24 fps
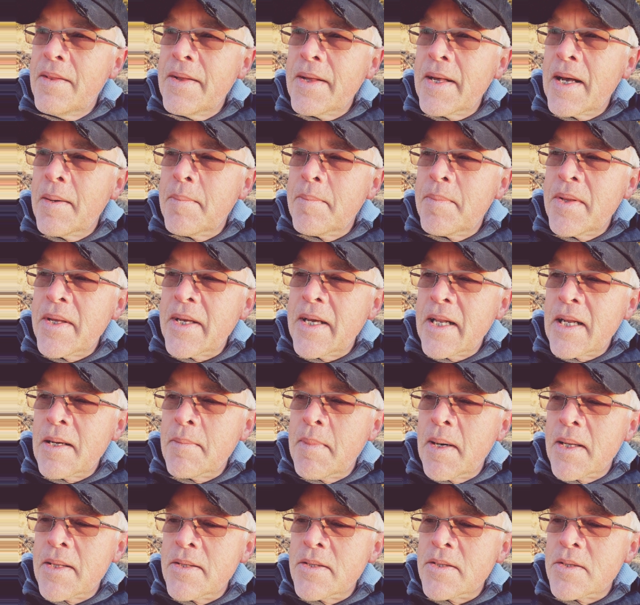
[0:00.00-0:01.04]
I'm thinking
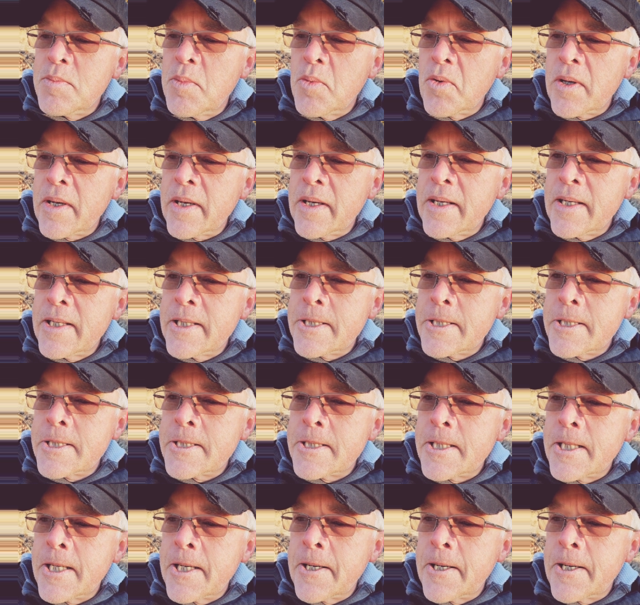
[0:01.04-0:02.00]
about this morning is